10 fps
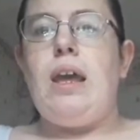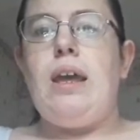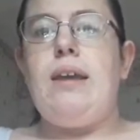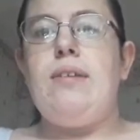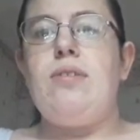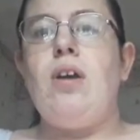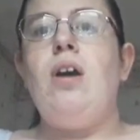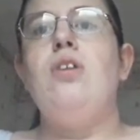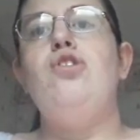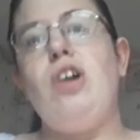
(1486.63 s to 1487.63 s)
is
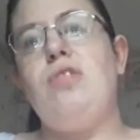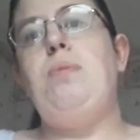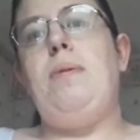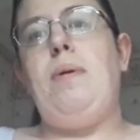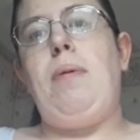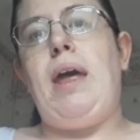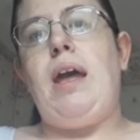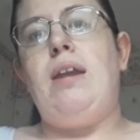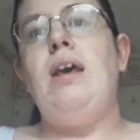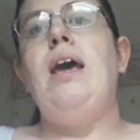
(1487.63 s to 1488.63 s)
just be
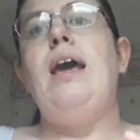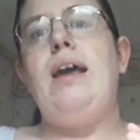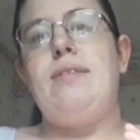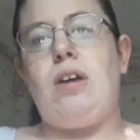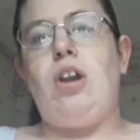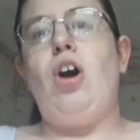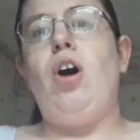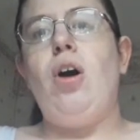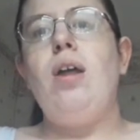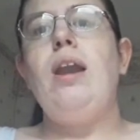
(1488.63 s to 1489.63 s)
prepared. It's going to
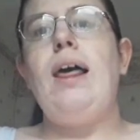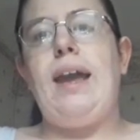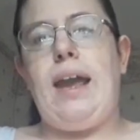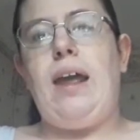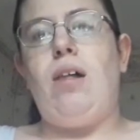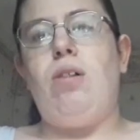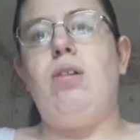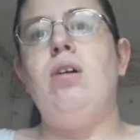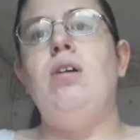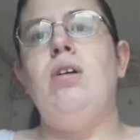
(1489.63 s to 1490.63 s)
hurt like
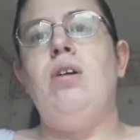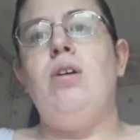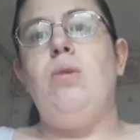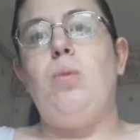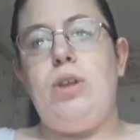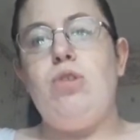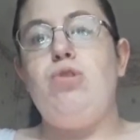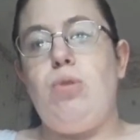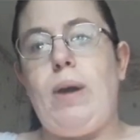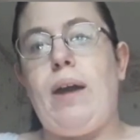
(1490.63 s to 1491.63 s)
hell when you
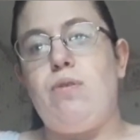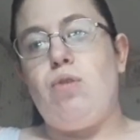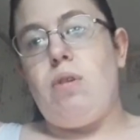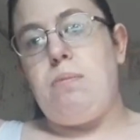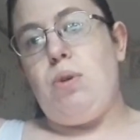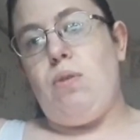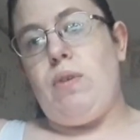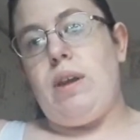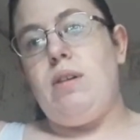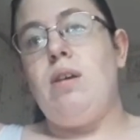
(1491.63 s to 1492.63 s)
do have to remove
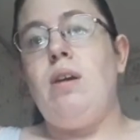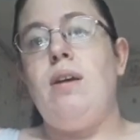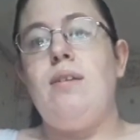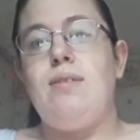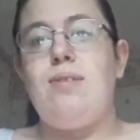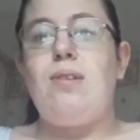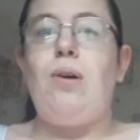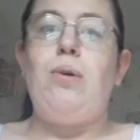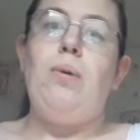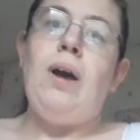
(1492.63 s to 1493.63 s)
it.
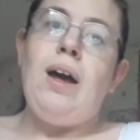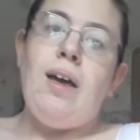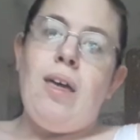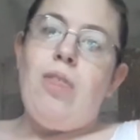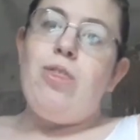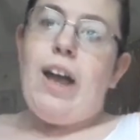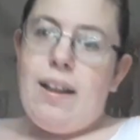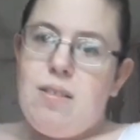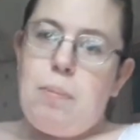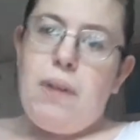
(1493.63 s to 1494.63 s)
So
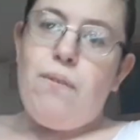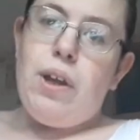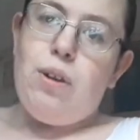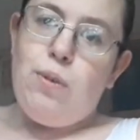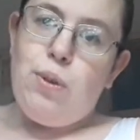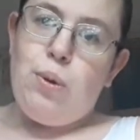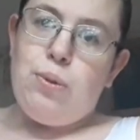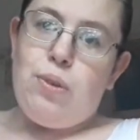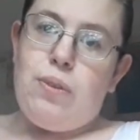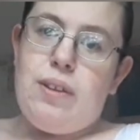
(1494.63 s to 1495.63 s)
that's my final
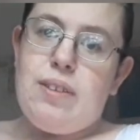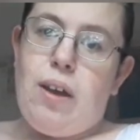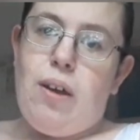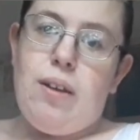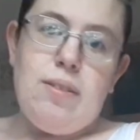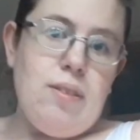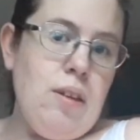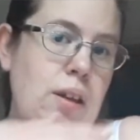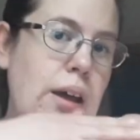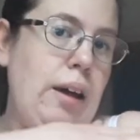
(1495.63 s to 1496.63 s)
thoughts on this, guys.
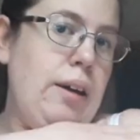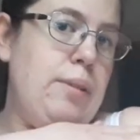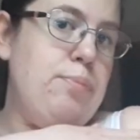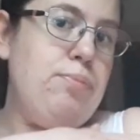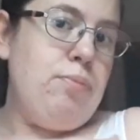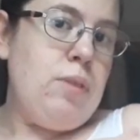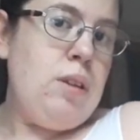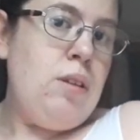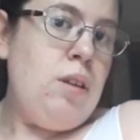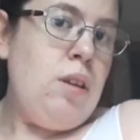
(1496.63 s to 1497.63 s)

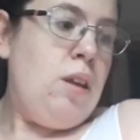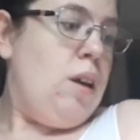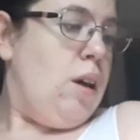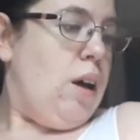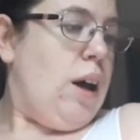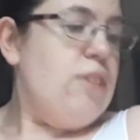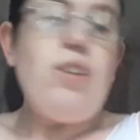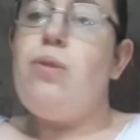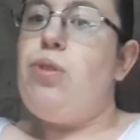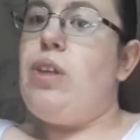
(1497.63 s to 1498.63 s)
I
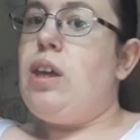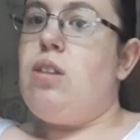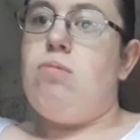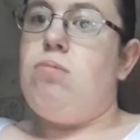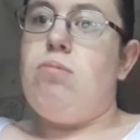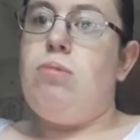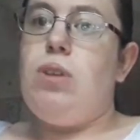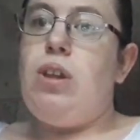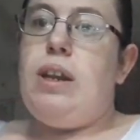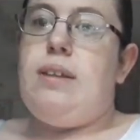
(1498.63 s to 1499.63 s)
don't think
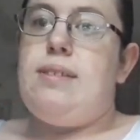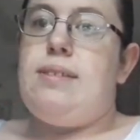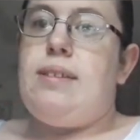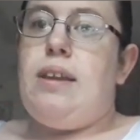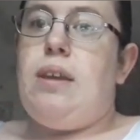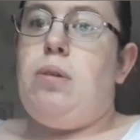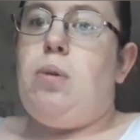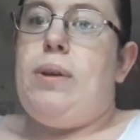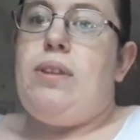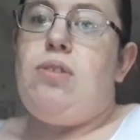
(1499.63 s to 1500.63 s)
you need to see
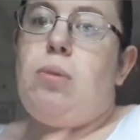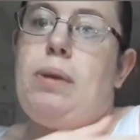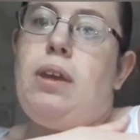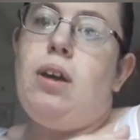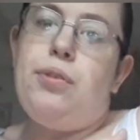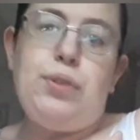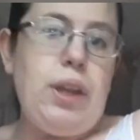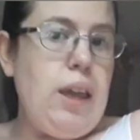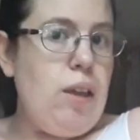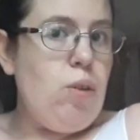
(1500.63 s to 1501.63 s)
when this will be
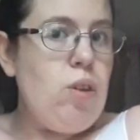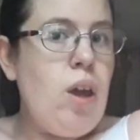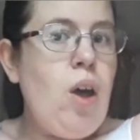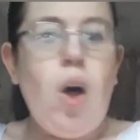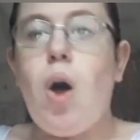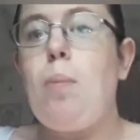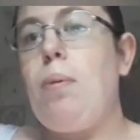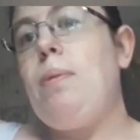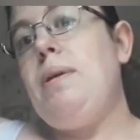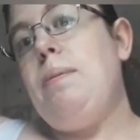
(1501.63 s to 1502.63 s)
fully healed. I'll
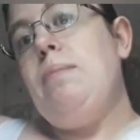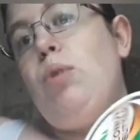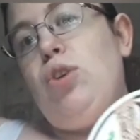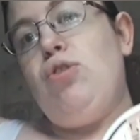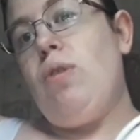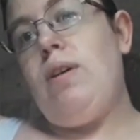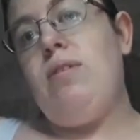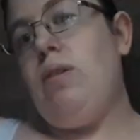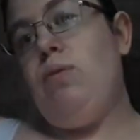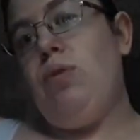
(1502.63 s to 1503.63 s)
probably be
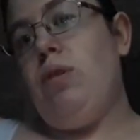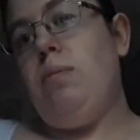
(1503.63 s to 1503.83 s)
moisturising for